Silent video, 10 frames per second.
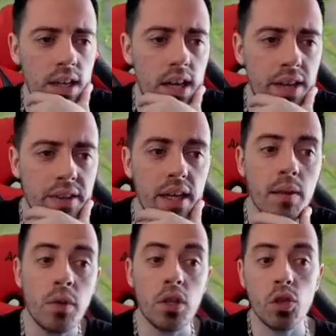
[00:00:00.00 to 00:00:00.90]
And then
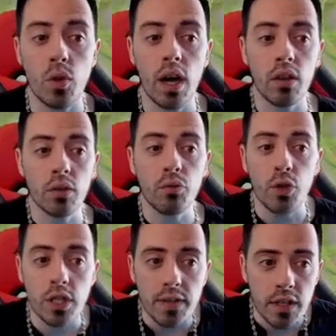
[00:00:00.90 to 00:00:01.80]
I'm gonna try on the
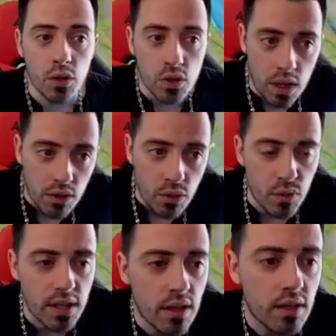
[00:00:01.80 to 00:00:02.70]
French video to get the
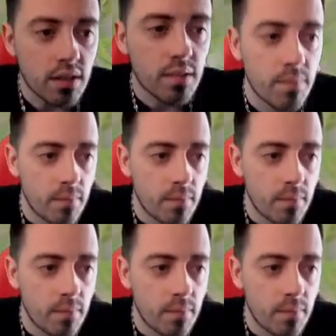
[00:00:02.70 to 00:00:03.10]
3 stars.